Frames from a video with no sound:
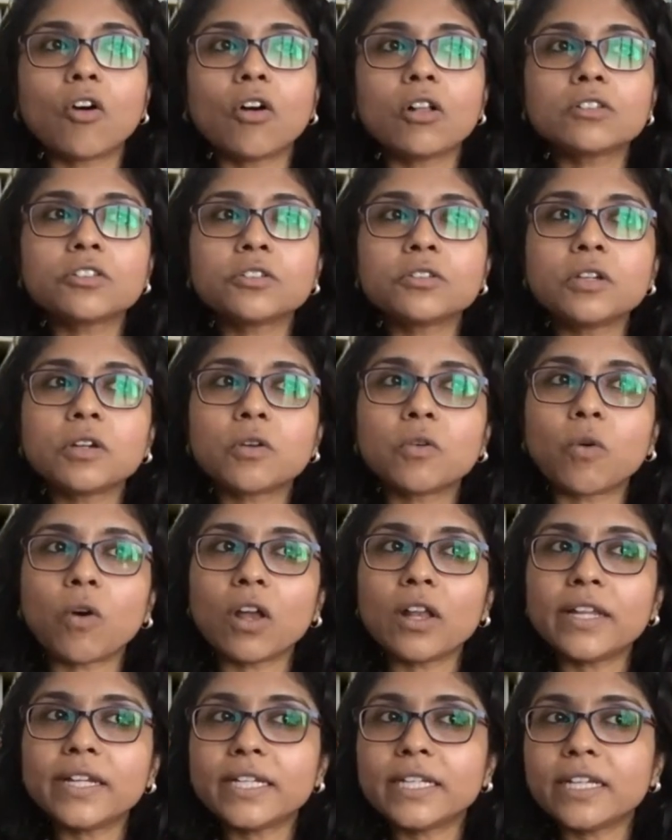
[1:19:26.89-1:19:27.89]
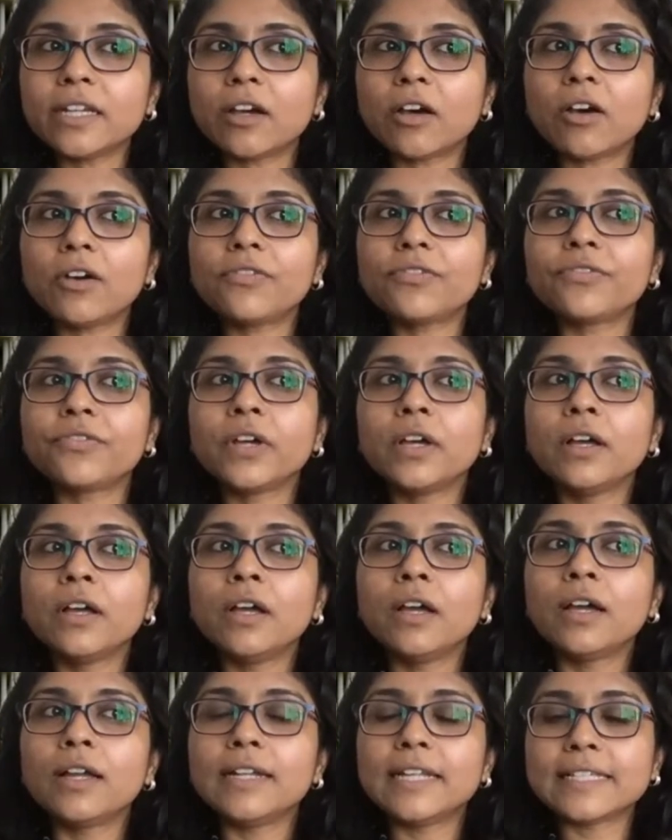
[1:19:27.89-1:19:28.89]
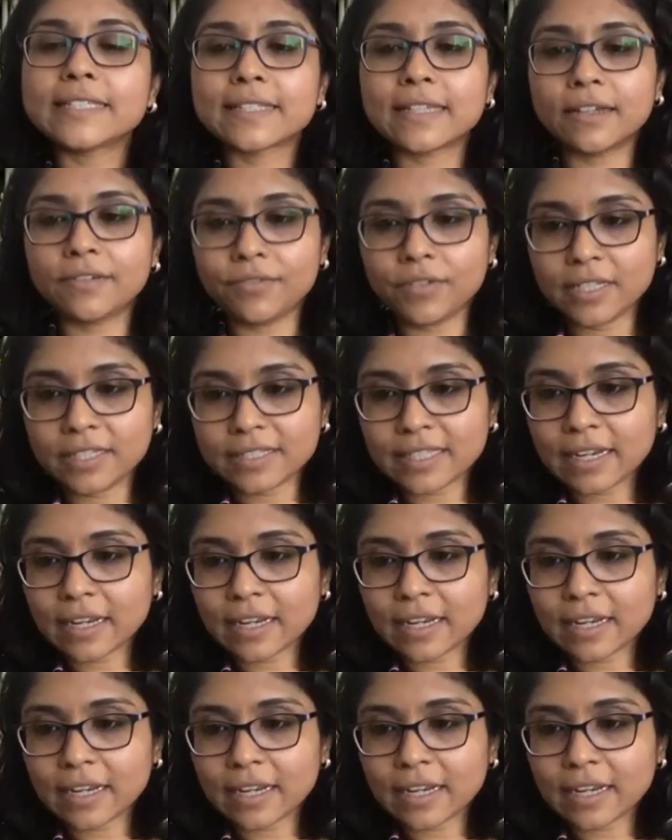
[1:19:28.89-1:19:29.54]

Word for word: Also, the quality of discoveries,